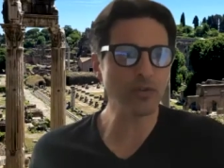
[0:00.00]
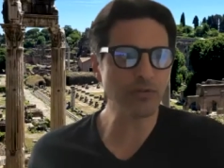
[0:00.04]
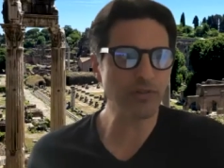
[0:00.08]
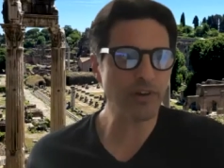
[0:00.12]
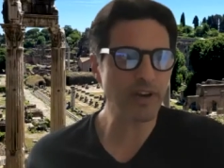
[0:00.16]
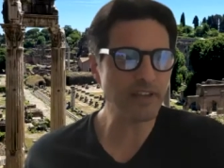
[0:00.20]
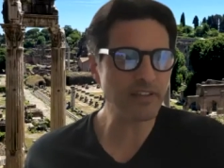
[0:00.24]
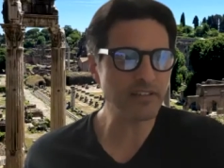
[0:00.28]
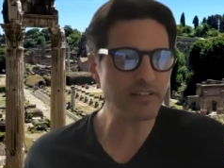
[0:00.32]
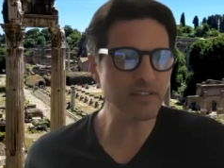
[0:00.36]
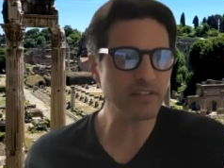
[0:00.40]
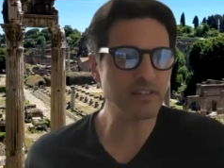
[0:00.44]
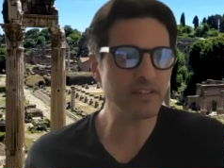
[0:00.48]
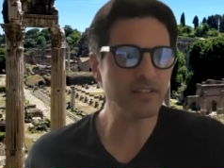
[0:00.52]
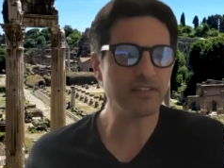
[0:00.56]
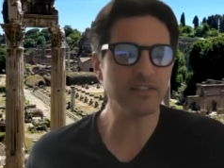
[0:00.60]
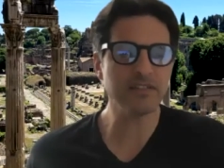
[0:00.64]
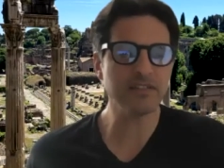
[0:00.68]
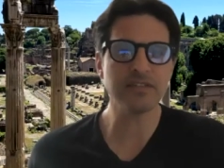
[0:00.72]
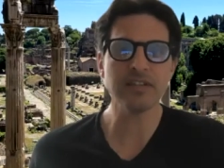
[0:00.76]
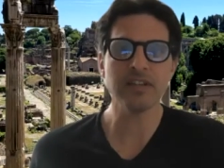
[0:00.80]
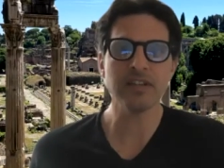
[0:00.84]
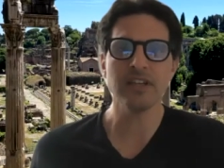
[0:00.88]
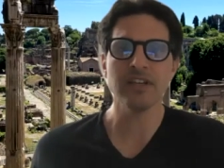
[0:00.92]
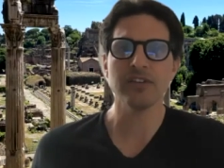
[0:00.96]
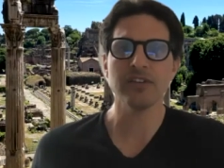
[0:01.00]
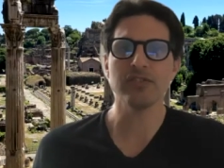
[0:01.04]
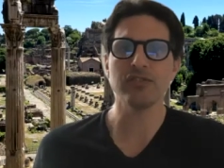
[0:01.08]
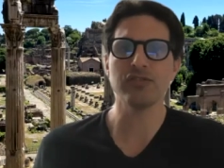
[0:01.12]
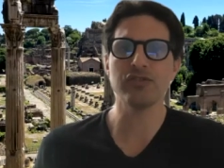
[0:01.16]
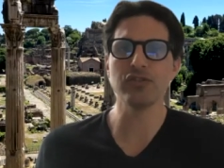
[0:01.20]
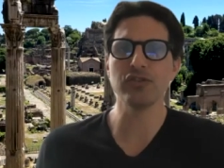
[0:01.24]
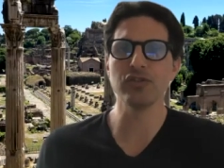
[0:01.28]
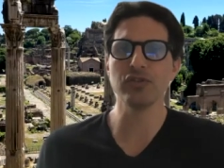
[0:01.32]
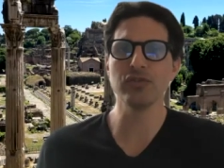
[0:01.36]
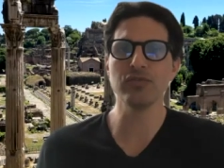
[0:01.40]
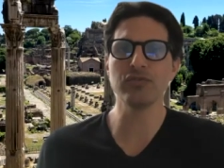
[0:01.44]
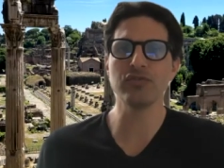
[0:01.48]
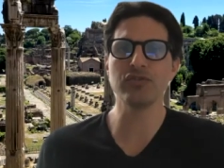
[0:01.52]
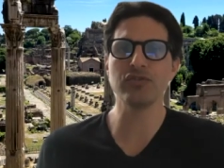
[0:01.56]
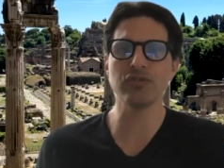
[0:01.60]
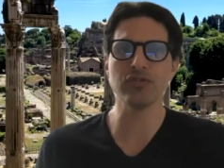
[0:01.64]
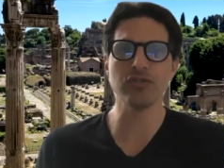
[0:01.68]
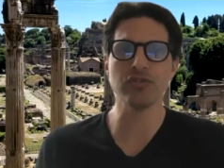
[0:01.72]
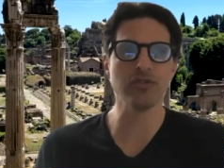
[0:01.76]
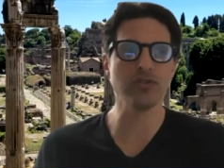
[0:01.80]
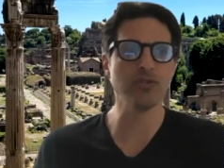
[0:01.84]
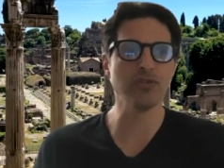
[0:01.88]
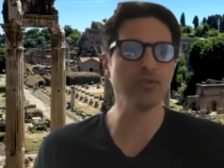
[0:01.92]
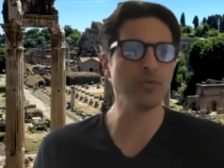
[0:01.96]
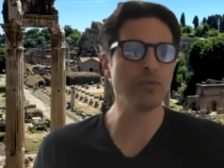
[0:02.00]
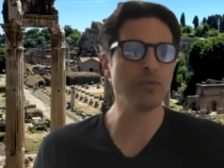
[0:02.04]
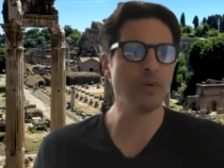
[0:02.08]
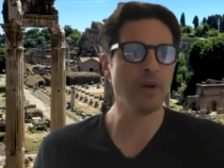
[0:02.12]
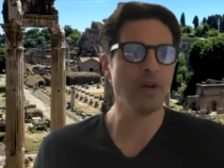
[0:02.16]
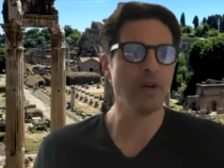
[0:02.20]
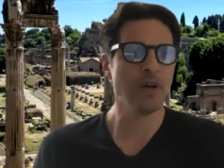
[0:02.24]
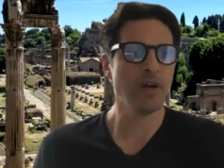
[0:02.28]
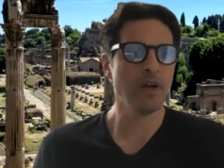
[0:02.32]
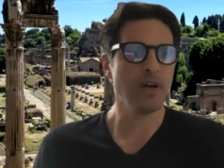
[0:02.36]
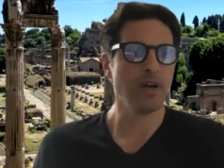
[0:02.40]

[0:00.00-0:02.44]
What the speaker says: crises, due to